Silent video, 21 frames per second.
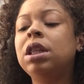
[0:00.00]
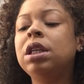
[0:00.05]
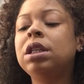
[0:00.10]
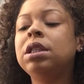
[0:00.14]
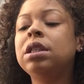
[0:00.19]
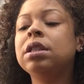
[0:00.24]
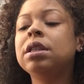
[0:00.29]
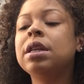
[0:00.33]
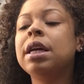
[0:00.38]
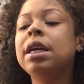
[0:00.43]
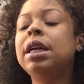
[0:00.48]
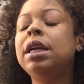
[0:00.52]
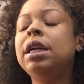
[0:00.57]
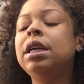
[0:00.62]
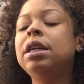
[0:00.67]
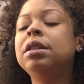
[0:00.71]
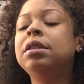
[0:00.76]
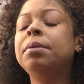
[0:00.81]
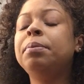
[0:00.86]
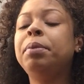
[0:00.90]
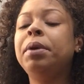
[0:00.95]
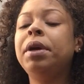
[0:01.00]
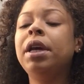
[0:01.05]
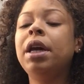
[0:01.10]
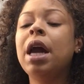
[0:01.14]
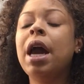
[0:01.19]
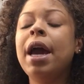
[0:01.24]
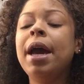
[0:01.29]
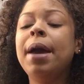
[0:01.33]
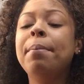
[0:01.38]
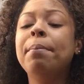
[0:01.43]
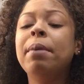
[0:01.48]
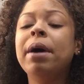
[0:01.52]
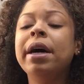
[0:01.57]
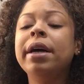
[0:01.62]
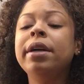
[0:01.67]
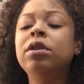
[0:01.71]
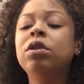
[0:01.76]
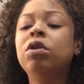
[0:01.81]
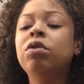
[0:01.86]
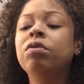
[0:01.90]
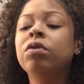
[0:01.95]
This is going to need to be a
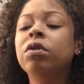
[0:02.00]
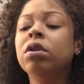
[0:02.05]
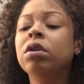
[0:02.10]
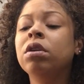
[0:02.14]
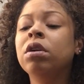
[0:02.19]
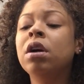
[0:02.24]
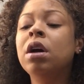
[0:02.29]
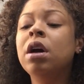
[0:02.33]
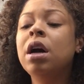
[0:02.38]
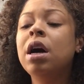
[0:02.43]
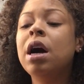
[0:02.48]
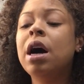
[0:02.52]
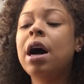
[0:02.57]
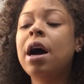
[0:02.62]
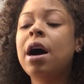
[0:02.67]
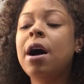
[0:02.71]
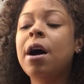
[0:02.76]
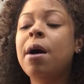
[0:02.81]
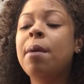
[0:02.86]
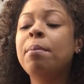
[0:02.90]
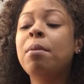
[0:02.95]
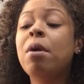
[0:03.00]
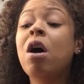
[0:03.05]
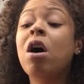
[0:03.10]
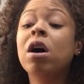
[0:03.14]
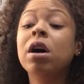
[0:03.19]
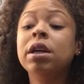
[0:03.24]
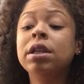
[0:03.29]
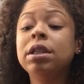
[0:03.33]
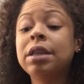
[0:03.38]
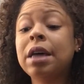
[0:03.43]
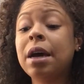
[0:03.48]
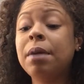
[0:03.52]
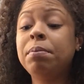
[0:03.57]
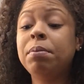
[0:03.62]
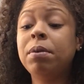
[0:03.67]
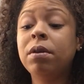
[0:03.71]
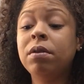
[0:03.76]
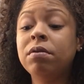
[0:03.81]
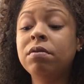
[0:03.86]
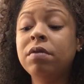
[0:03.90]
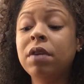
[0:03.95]
mind over heart type
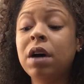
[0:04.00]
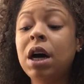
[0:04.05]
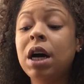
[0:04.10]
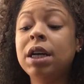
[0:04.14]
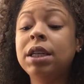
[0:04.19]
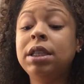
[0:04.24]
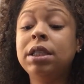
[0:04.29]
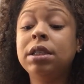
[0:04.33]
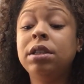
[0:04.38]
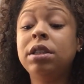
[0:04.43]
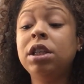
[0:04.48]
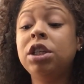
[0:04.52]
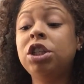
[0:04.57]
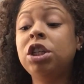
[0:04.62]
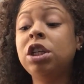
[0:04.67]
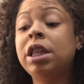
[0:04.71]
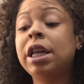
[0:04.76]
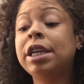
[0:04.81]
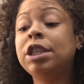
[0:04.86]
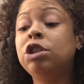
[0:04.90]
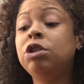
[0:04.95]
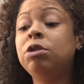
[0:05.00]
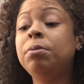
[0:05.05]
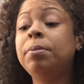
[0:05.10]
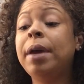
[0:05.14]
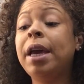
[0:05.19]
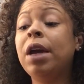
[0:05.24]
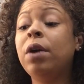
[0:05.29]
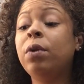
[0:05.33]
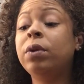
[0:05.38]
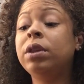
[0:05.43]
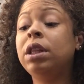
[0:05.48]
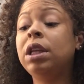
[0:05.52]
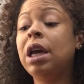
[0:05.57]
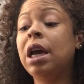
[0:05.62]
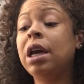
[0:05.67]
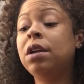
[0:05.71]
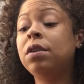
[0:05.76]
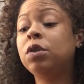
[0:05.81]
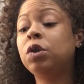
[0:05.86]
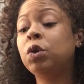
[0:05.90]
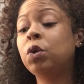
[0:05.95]
of decision that you make with the
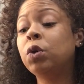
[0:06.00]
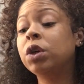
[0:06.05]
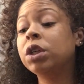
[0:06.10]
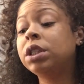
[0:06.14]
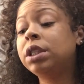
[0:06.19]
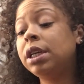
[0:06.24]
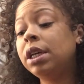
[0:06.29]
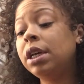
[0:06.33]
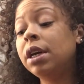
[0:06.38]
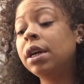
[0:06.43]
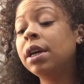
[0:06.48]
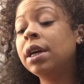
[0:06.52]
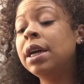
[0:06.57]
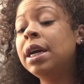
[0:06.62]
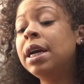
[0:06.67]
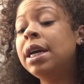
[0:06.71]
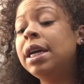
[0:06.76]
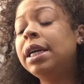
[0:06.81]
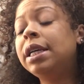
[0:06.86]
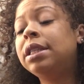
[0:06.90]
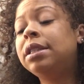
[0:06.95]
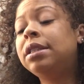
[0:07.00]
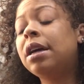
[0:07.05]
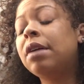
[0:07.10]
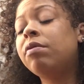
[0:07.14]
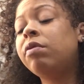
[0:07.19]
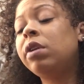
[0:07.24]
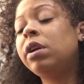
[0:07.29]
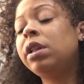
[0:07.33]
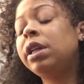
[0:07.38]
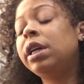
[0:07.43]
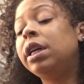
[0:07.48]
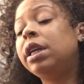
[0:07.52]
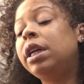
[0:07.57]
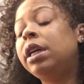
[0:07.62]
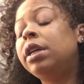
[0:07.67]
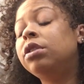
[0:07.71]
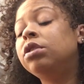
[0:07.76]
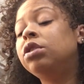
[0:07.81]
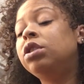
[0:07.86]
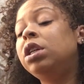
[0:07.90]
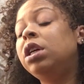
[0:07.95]
Eight of Swords here. It's definitely an
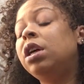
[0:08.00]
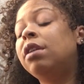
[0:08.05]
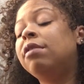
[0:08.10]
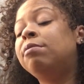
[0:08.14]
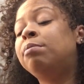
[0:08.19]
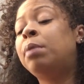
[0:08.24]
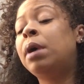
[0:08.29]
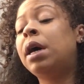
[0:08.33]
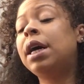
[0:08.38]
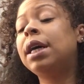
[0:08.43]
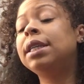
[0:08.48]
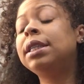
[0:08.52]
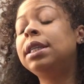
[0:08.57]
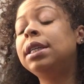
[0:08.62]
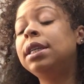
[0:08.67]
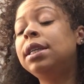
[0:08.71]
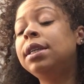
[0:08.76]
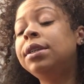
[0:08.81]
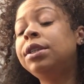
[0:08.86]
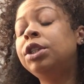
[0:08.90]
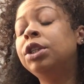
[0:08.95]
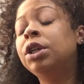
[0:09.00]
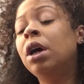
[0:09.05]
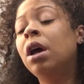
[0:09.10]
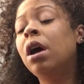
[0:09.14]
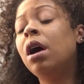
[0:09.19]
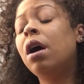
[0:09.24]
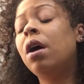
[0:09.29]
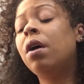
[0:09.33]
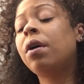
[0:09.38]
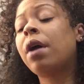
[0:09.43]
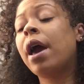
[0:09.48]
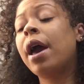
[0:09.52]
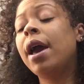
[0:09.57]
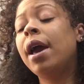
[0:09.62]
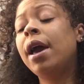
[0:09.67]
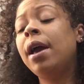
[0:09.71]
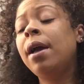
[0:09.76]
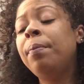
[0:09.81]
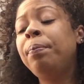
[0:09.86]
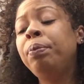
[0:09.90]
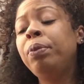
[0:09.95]
energy of bondage.
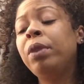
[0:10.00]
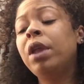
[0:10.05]
Okay.